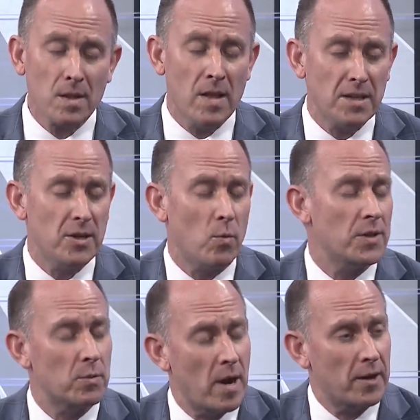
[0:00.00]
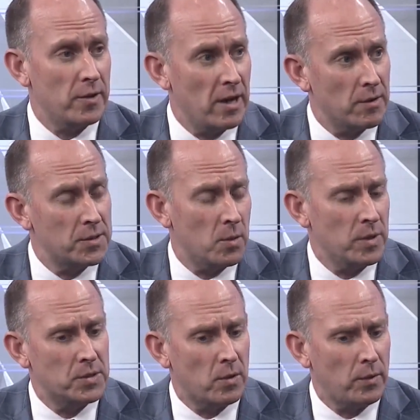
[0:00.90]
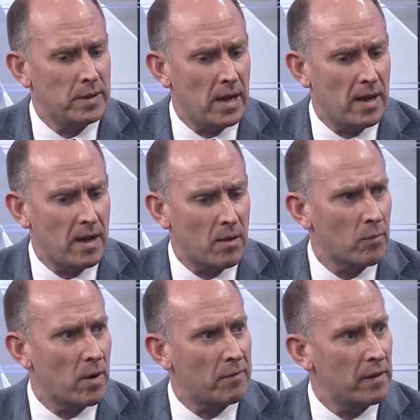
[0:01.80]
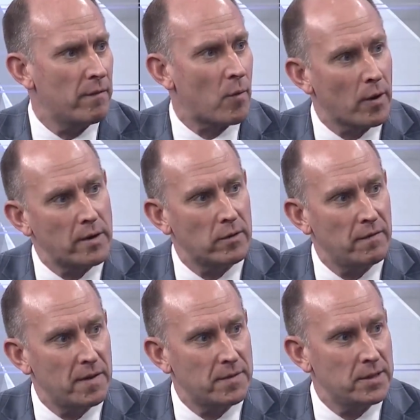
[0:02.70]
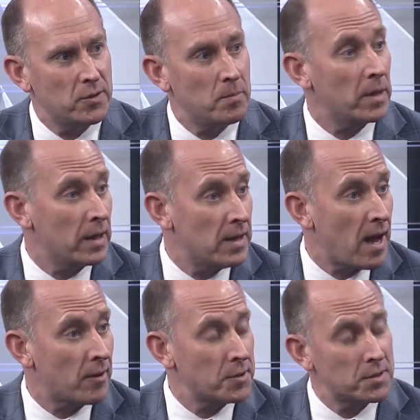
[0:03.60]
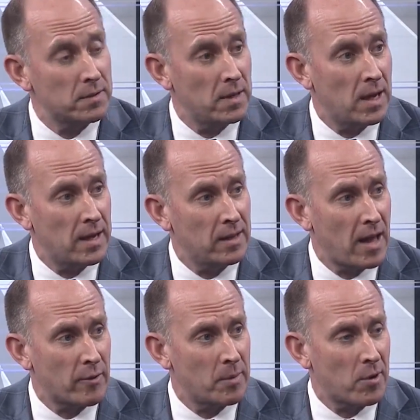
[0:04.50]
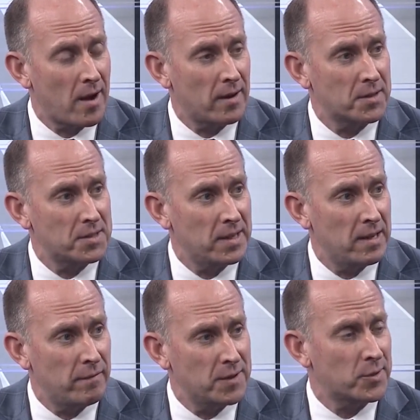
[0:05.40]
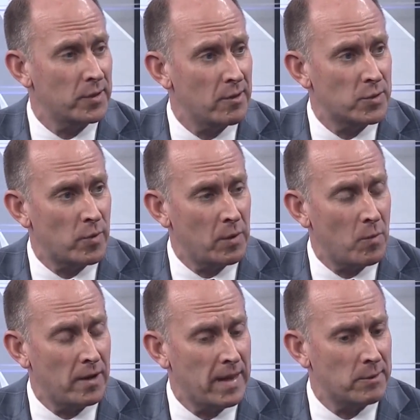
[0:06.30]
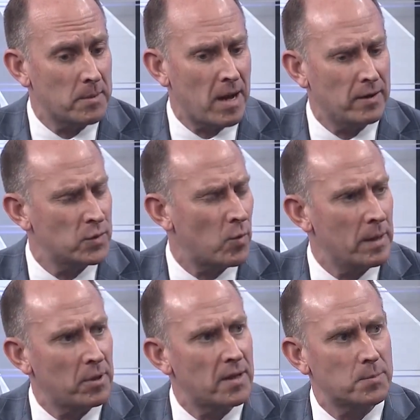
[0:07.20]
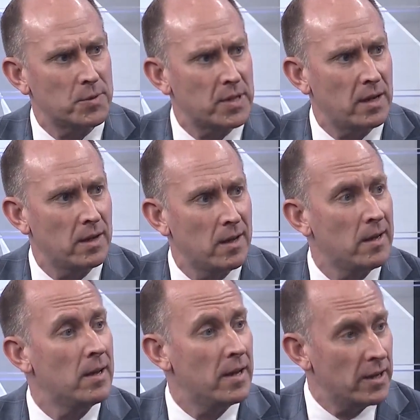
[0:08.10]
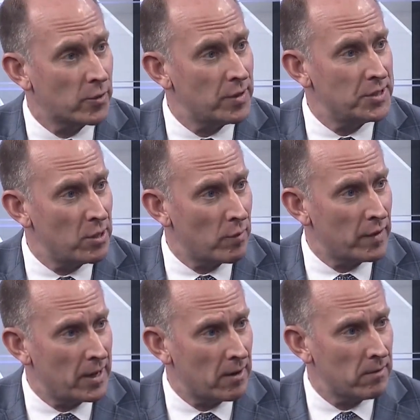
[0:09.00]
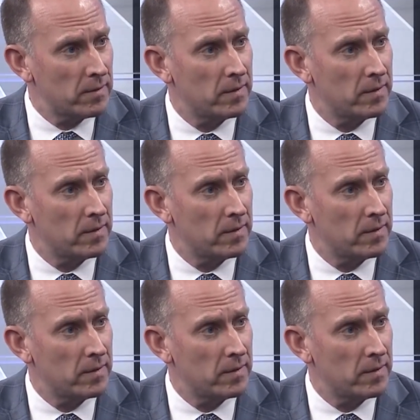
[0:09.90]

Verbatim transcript: Last year was a record year, so we sold uh, roughly $452 million uh, in lottery products in fiscal year 21. That was about a 20 plus percent increase year over year.